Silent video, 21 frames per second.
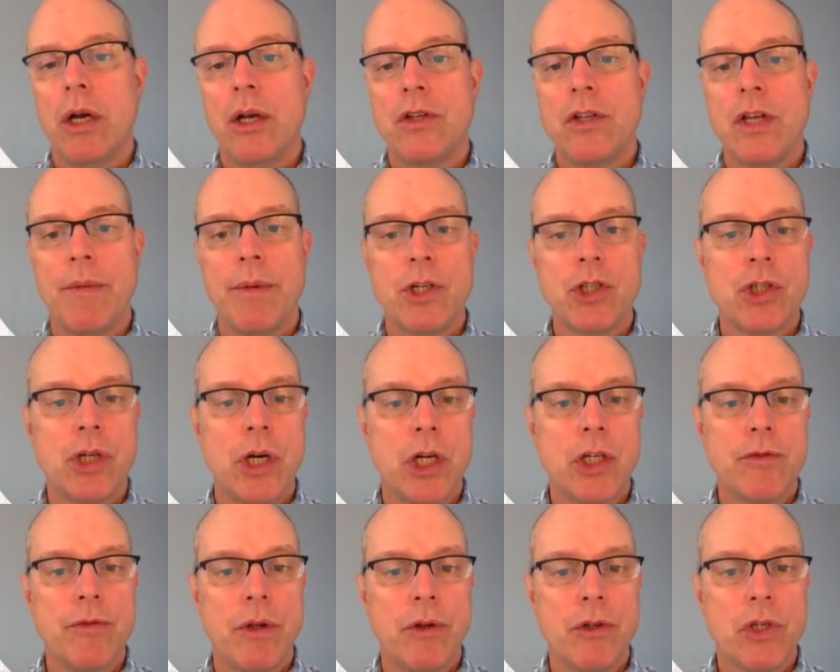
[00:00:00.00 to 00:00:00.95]
is how much
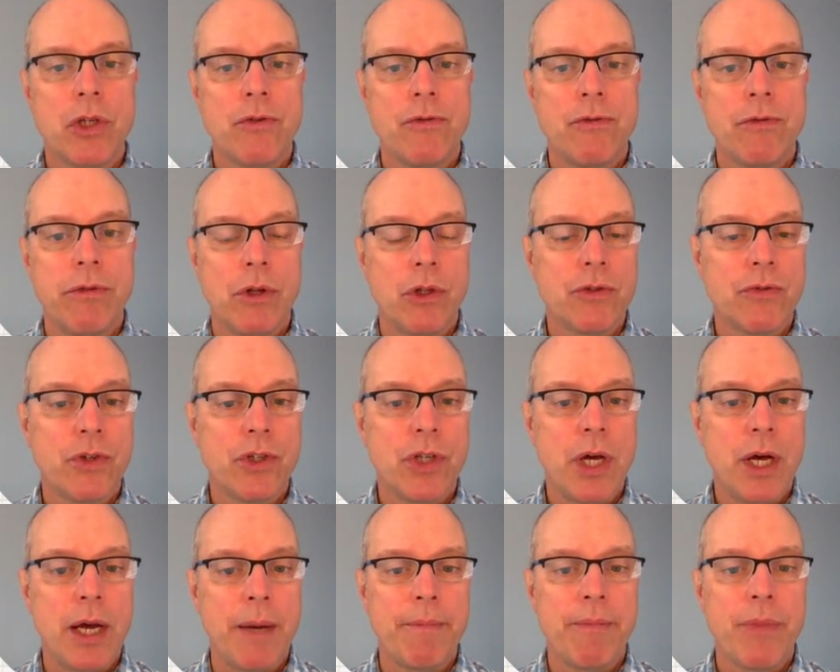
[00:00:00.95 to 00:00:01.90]
charge flows for
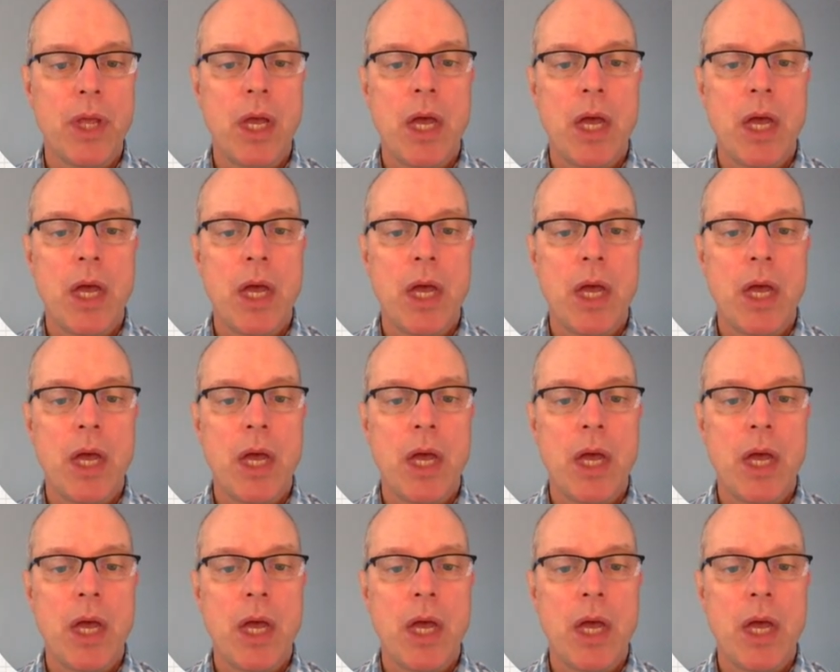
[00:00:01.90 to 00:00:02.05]
time.